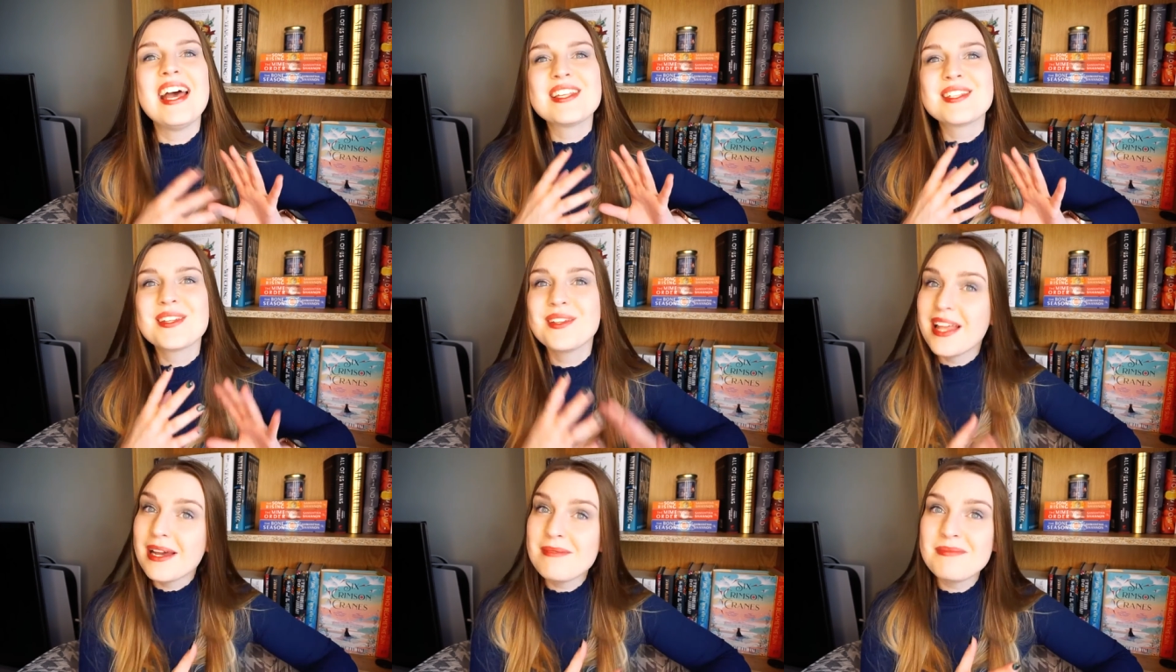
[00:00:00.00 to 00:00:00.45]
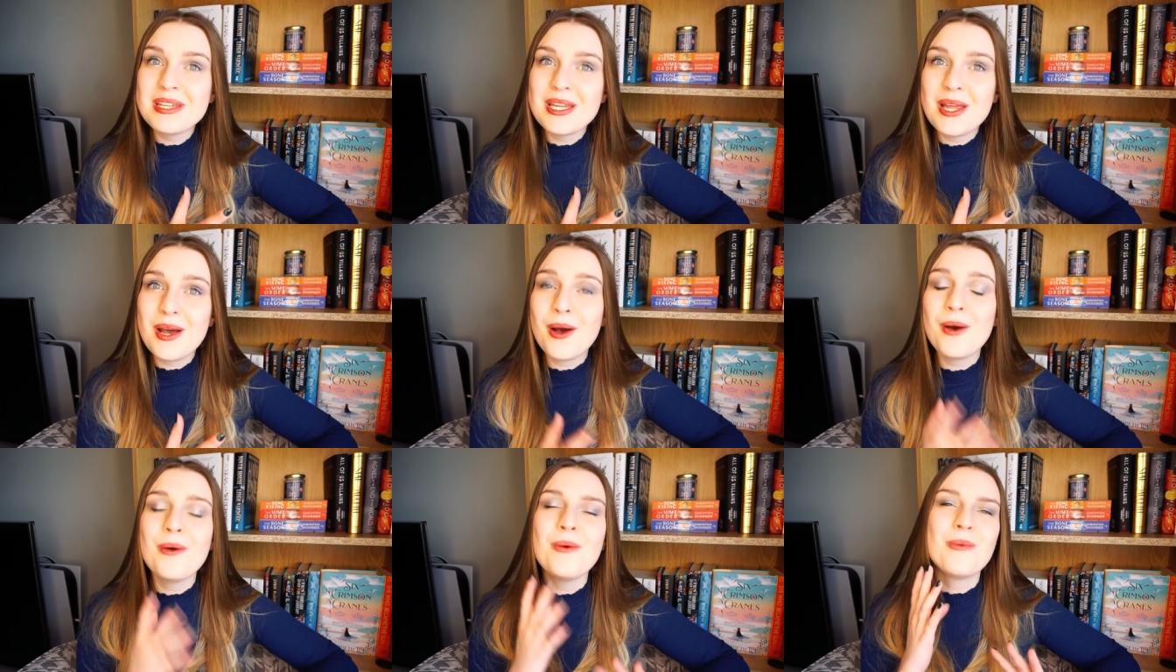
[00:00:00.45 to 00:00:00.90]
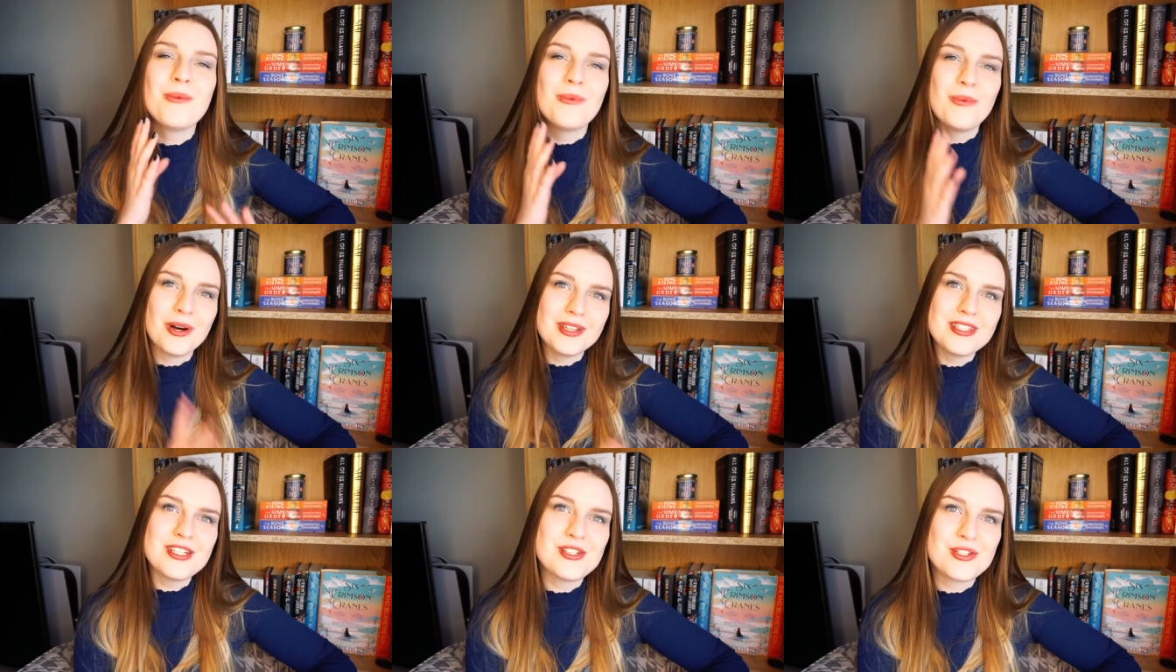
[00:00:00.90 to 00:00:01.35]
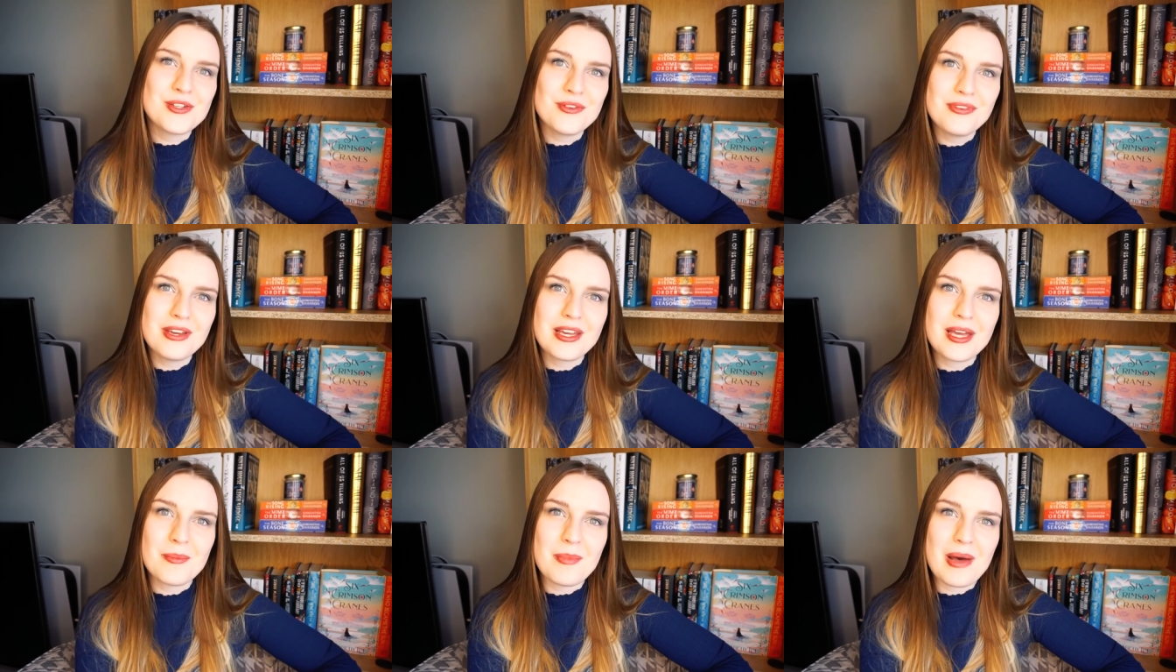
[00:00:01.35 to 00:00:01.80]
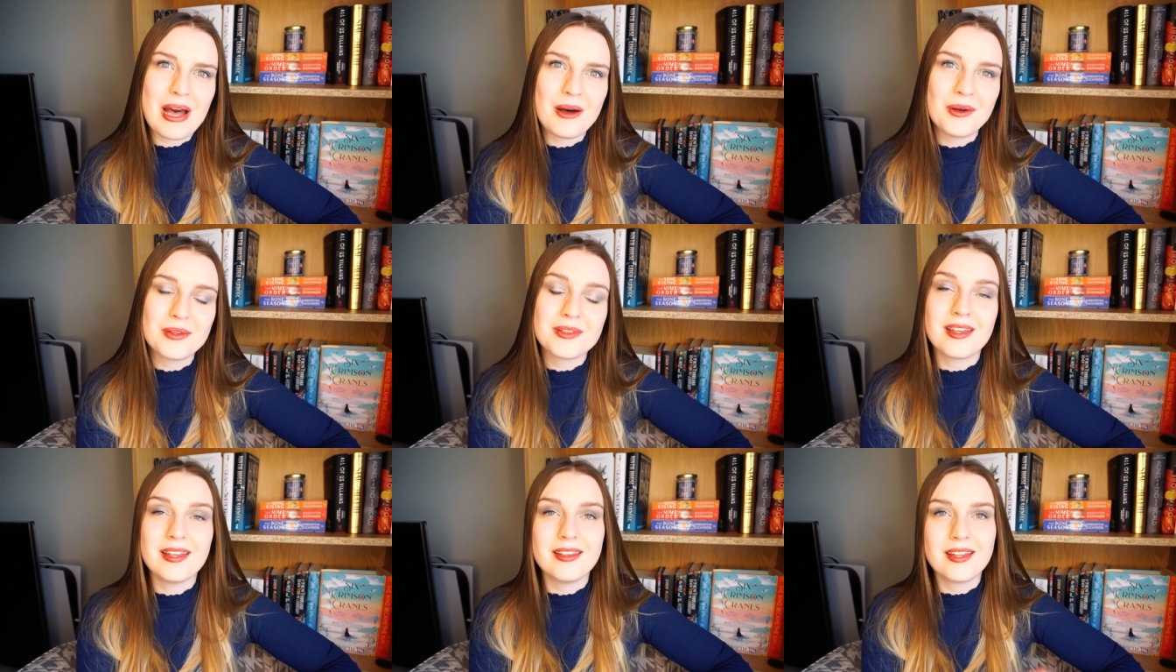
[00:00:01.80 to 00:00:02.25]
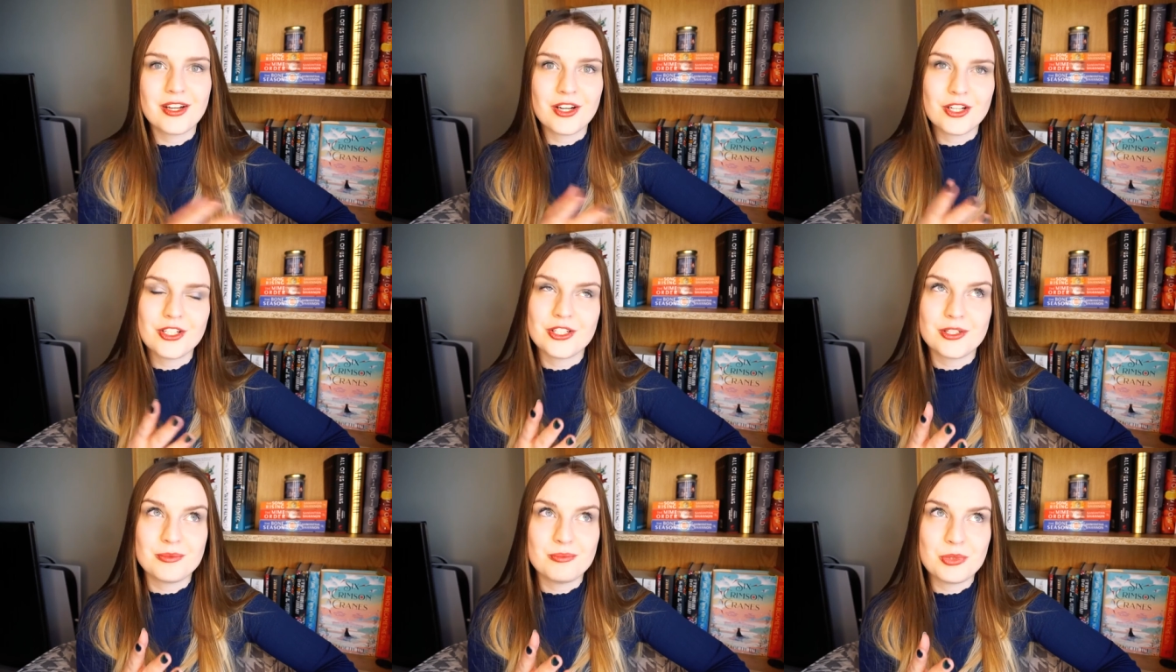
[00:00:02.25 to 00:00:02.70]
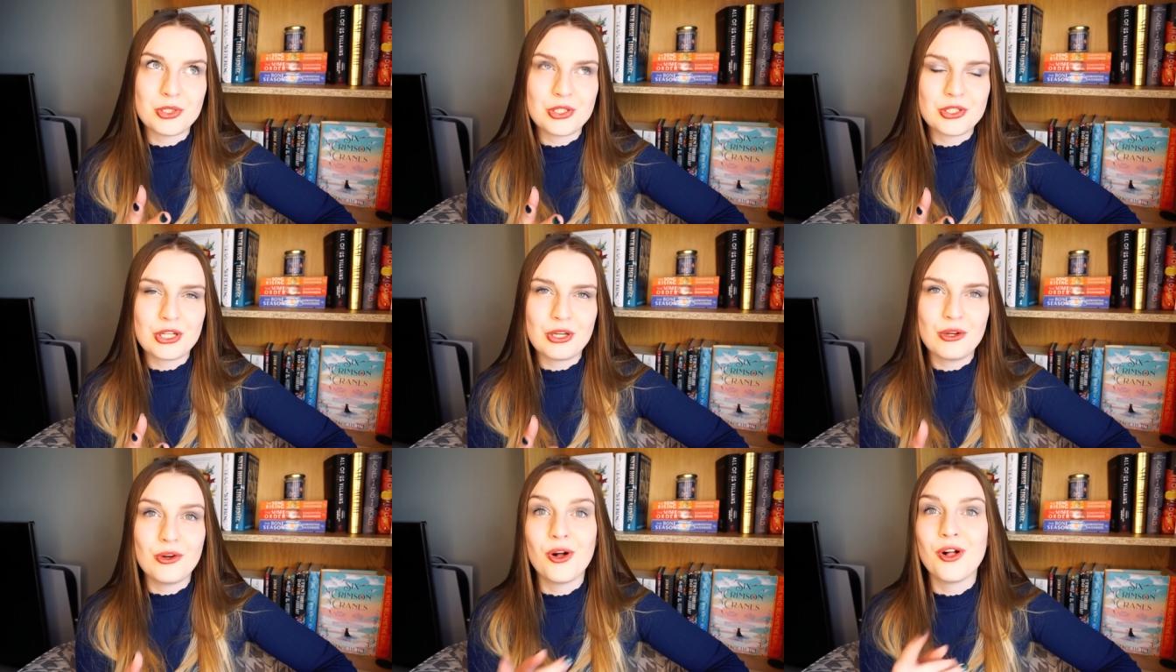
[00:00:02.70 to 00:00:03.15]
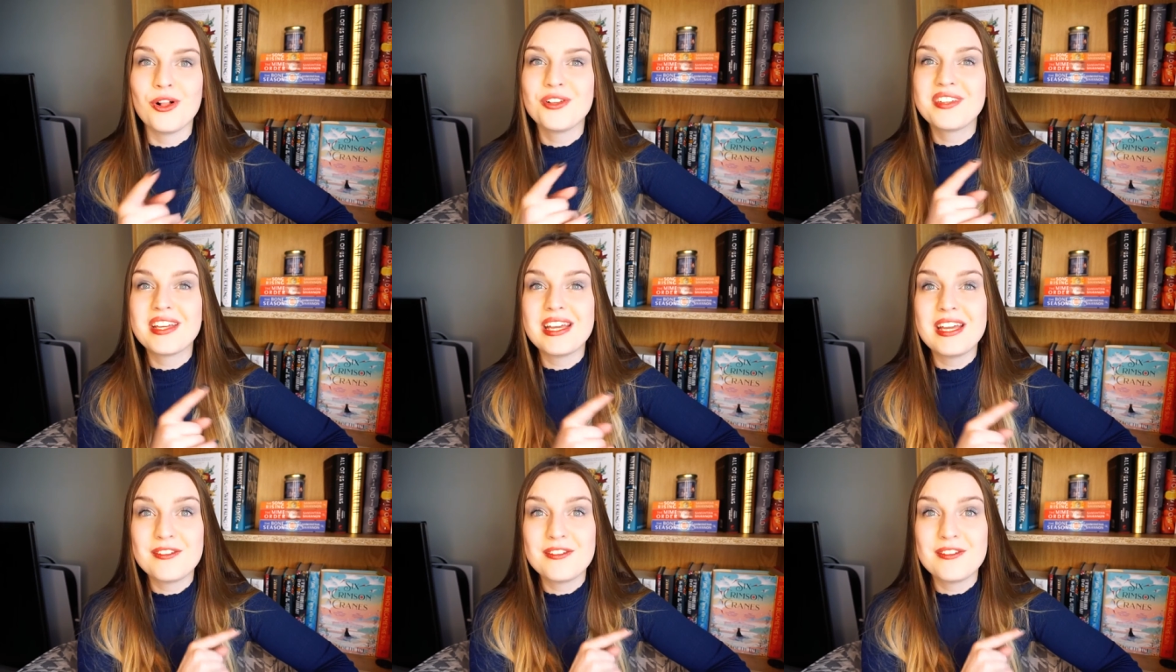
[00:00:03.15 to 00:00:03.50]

So let me know, what did you think about In the Garden Burning Gold?